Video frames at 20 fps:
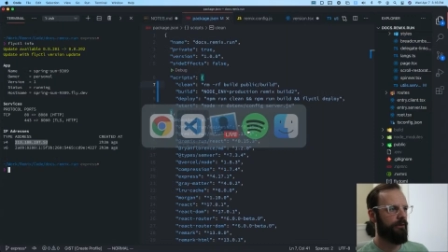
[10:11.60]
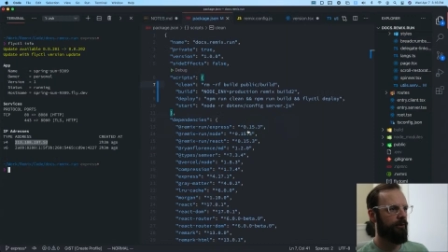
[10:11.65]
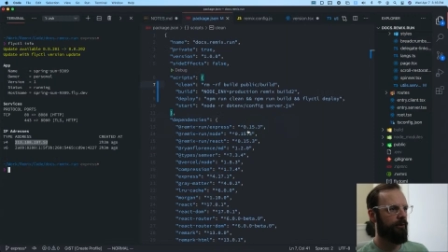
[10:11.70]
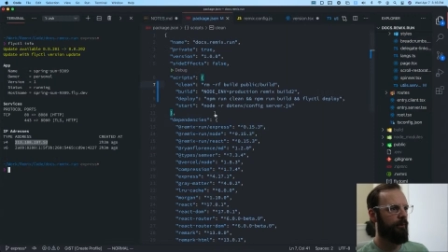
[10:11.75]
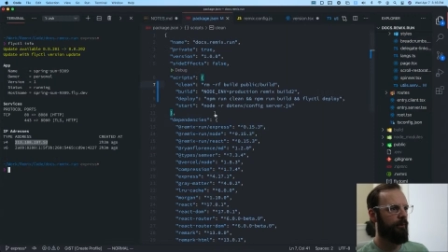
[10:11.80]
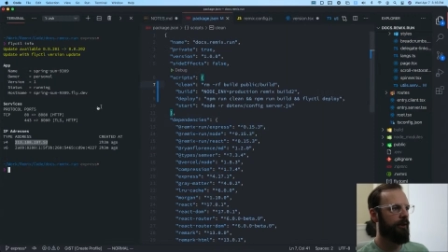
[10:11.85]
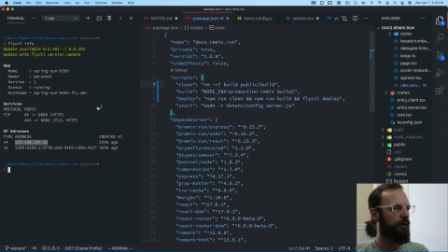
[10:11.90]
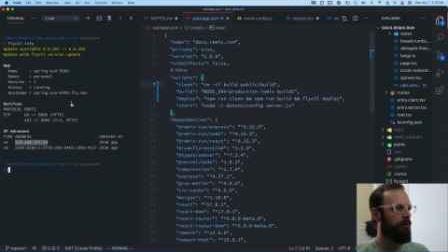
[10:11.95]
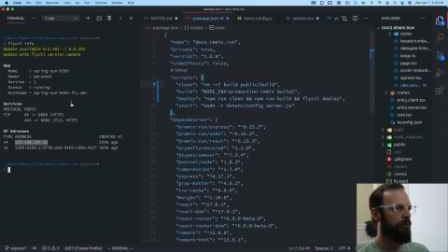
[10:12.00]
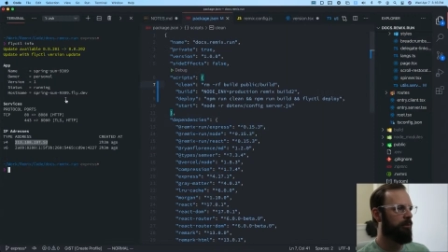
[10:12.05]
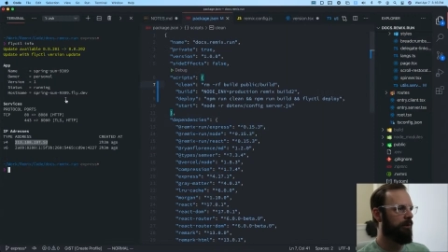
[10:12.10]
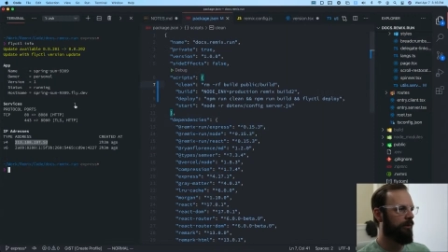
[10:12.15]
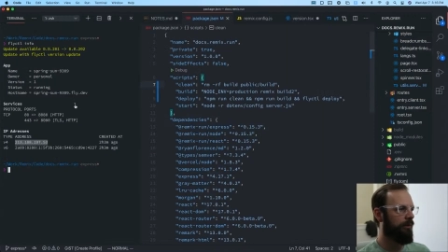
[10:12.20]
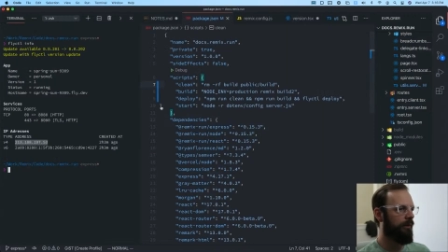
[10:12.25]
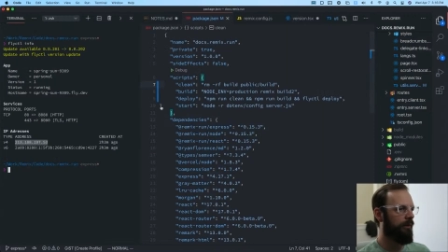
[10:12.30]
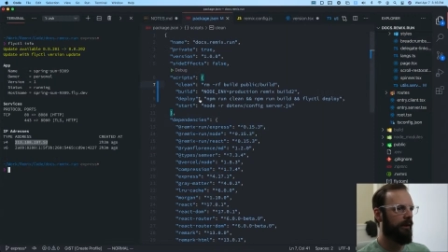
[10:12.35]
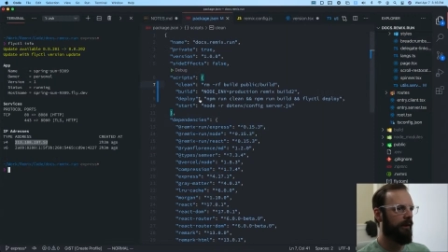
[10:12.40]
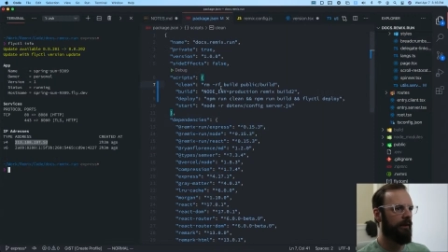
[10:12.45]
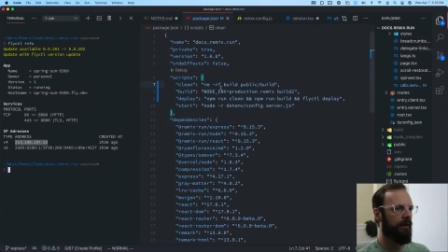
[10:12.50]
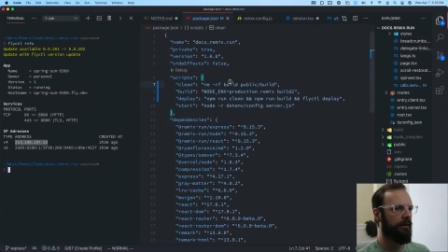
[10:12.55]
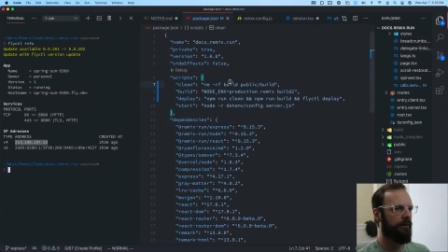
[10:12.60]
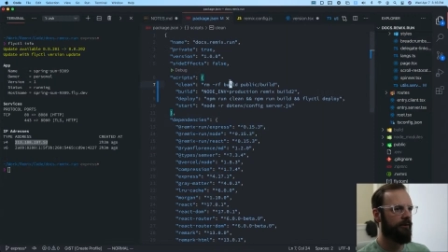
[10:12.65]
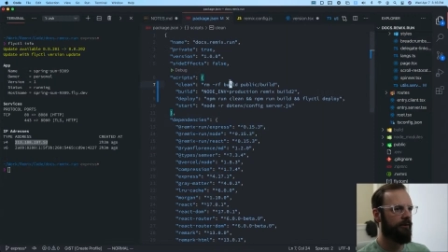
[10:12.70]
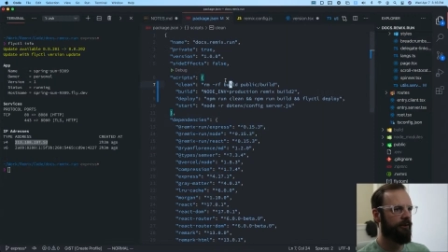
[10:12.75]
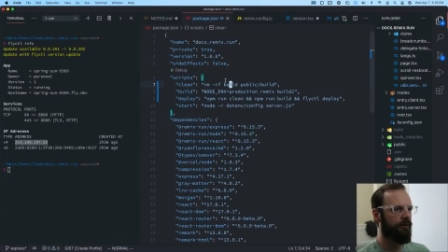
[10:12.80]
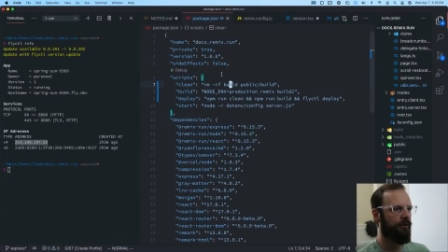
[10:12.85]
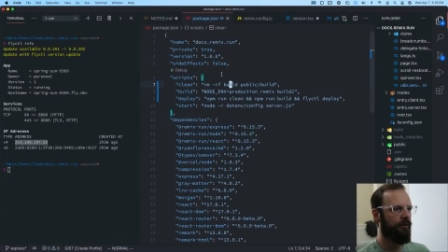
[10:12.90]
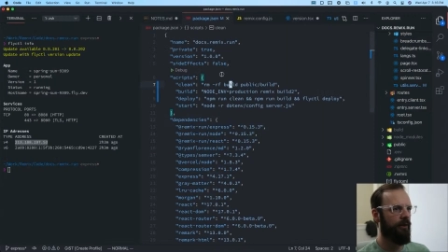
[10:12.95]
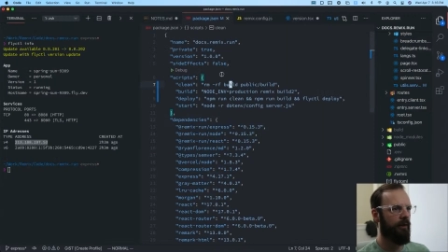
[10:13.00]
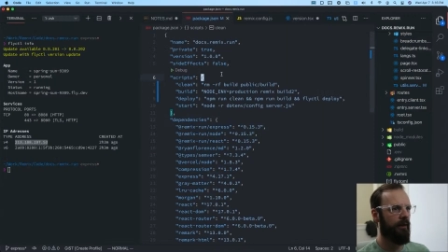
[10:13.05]
to redeploy
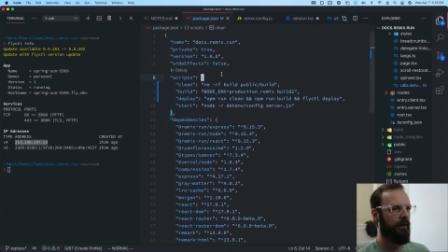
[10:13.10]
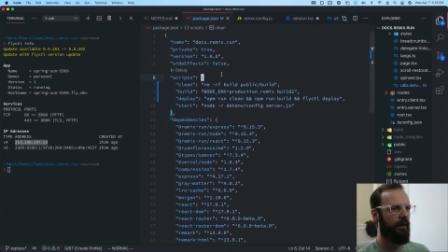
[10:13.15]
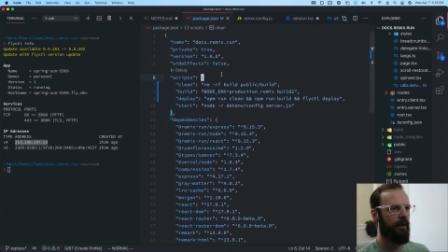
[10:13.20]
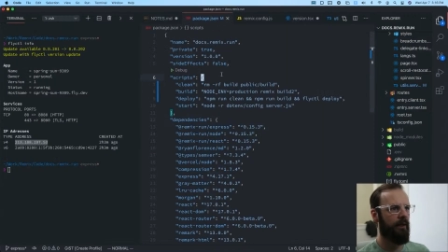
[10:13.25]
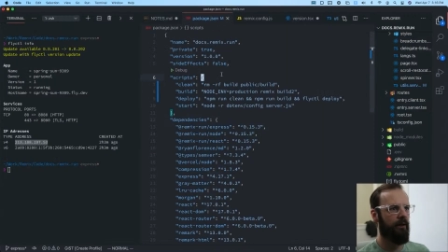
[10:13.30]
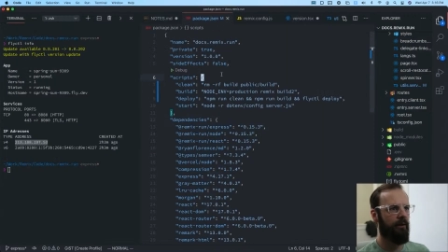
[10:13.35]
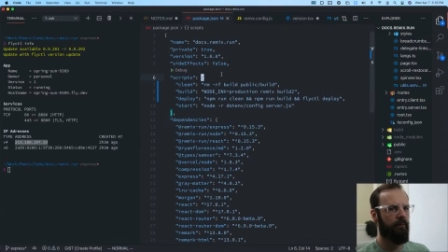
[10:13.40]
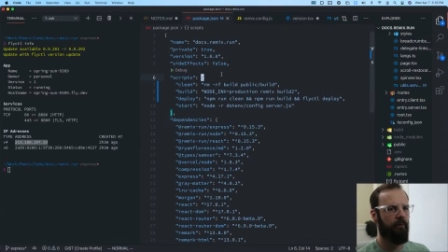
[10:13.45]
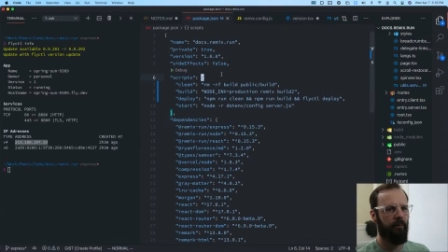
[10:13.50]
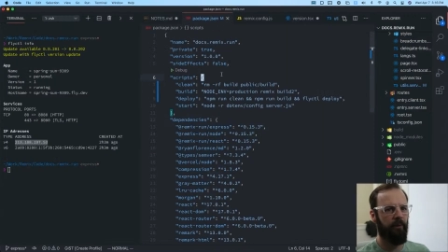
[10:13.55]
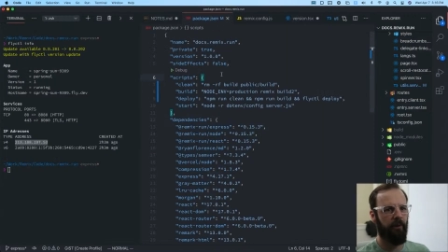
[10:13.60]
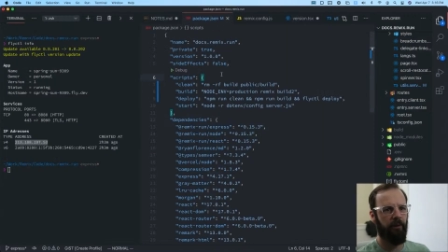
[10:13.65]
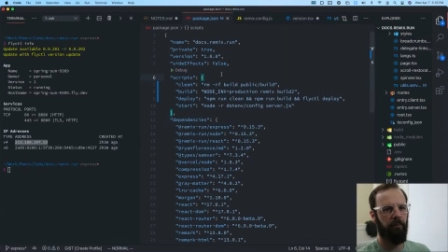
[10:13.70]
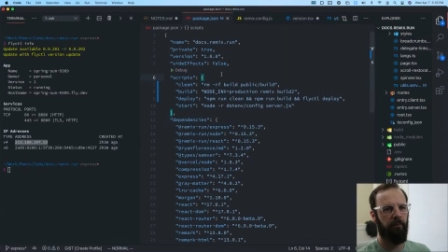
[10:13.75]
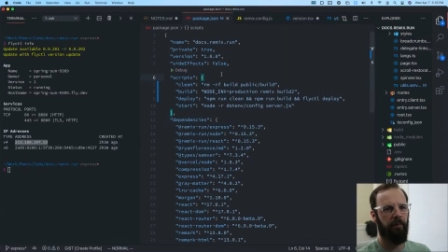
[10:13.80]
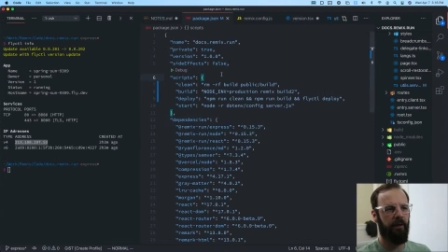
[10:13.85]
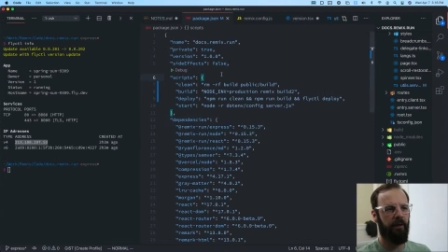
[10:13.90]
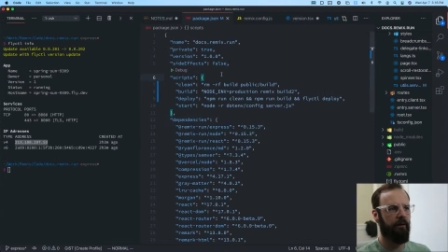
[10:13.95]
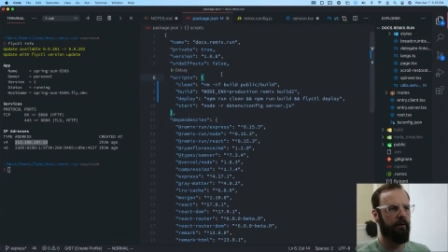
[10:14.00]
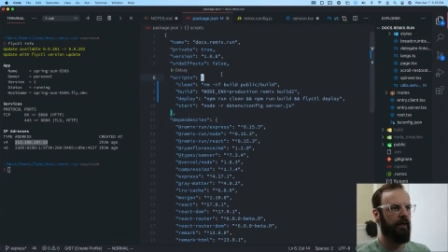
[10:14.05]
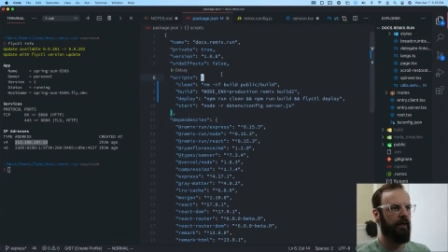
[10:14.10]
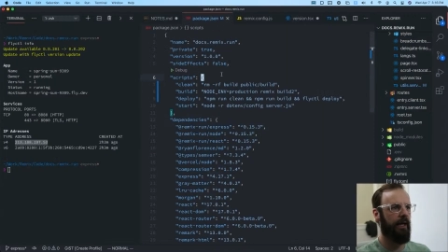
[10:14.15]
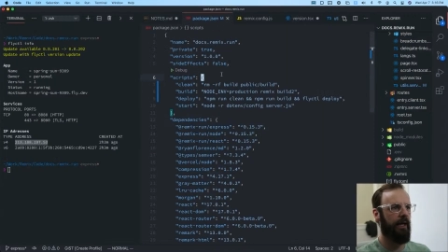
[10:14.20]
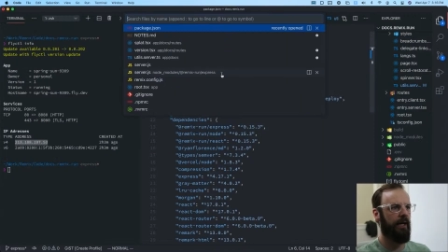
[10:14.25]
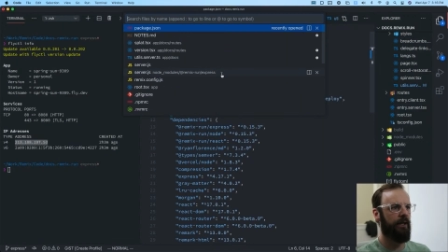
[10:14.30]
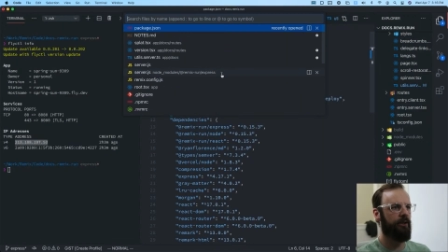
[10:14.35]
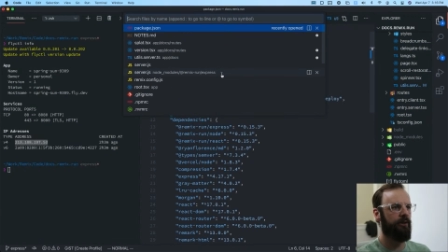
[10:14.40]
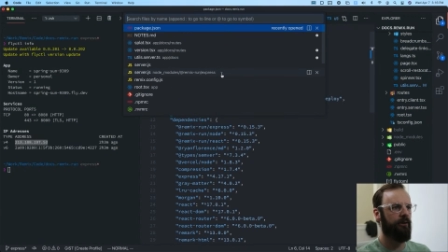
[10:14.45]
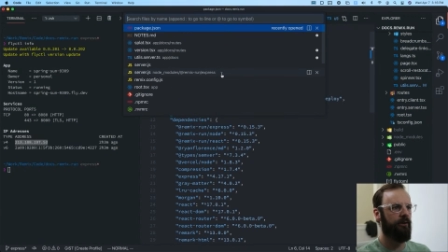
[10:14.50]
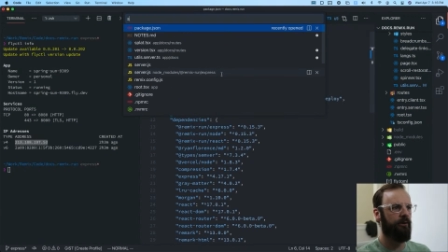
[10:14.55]
this thing with better
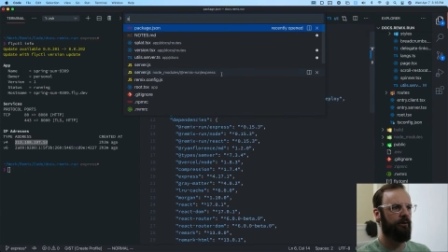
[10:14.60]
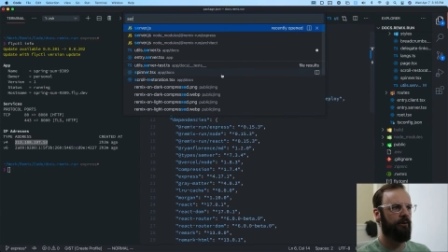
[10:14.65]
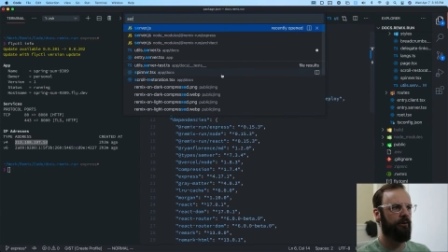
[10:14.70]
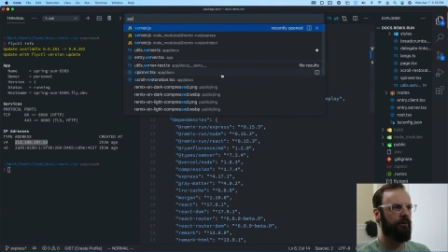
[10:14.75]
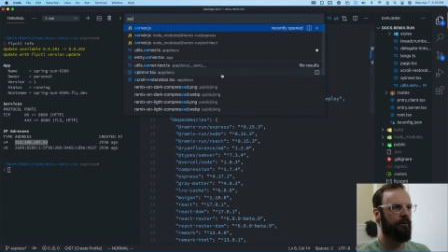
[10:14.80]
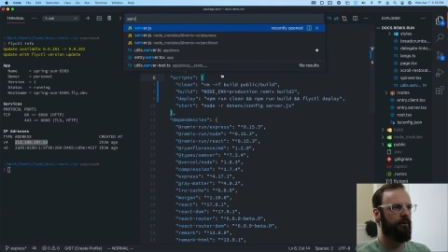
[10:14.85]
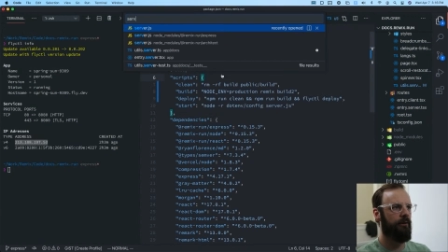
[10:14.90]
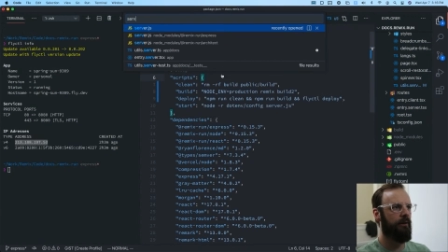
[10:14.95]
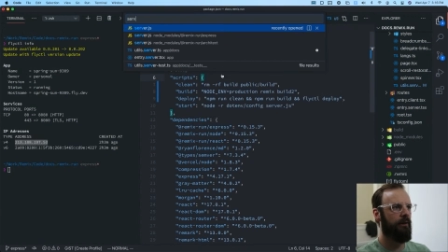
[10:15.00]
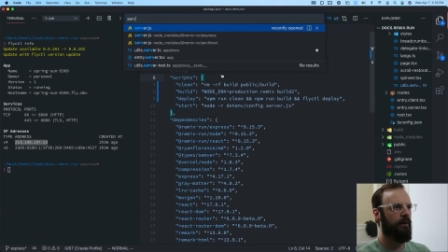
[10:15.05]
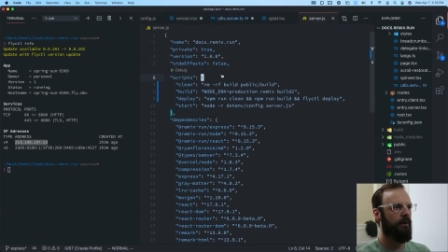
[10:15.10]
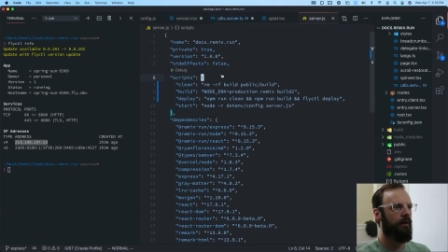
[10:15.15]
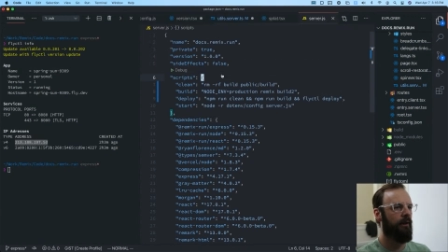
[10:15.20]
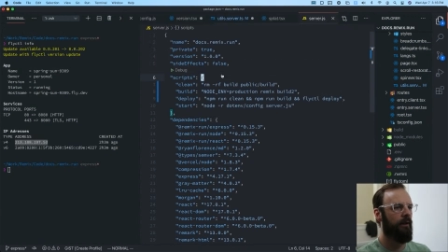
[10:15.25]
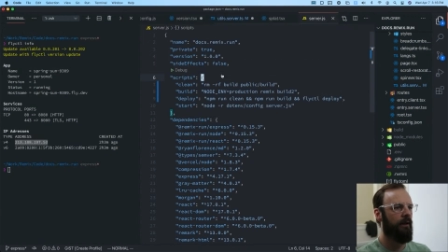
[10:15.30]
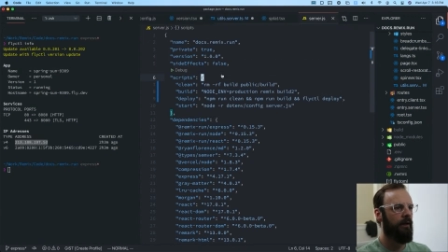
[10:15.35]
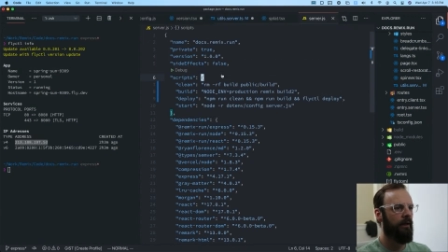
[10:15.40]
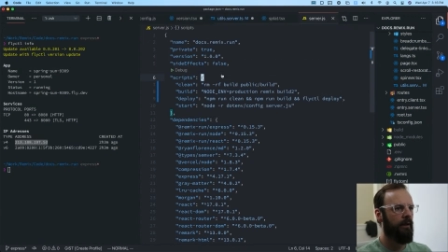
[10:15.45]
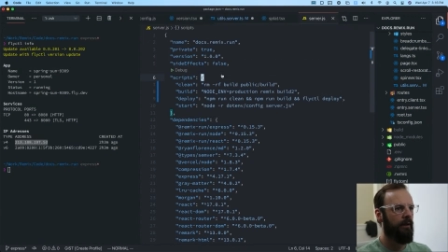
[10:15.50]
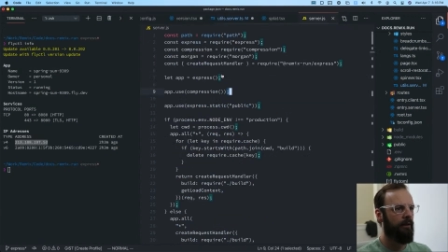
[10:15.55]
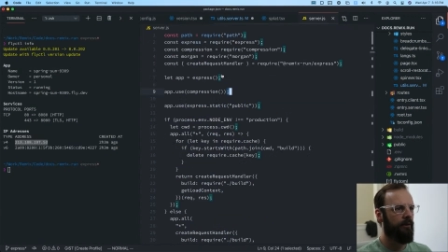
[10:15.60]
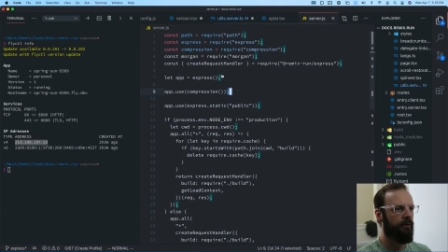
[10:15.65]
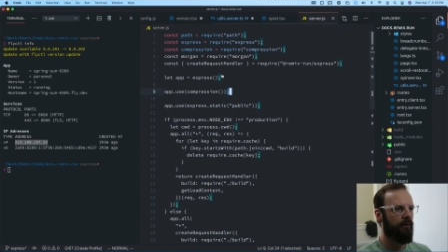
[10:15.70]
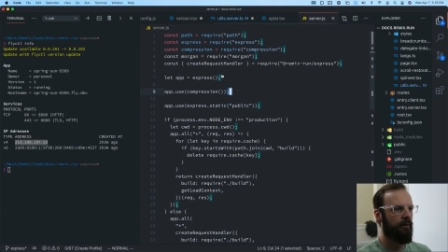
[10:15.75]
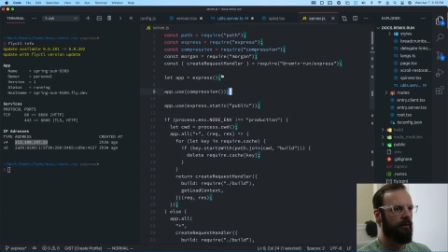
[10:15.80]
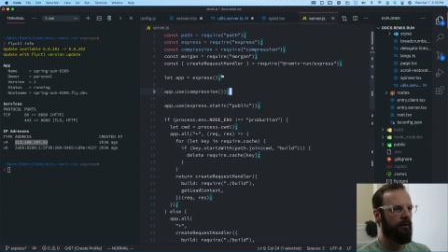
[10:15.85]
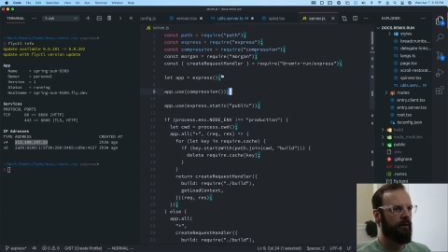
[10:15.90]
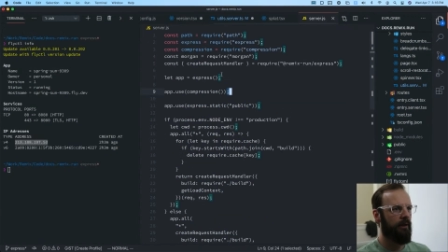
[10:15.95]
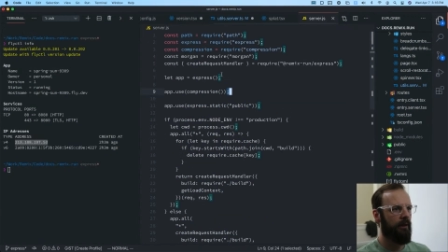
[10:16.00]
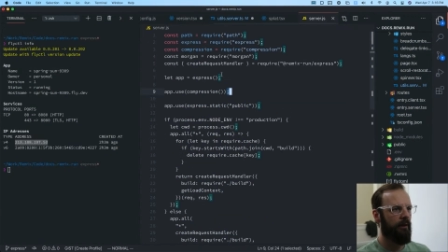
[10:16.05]
cache control. So I'm going to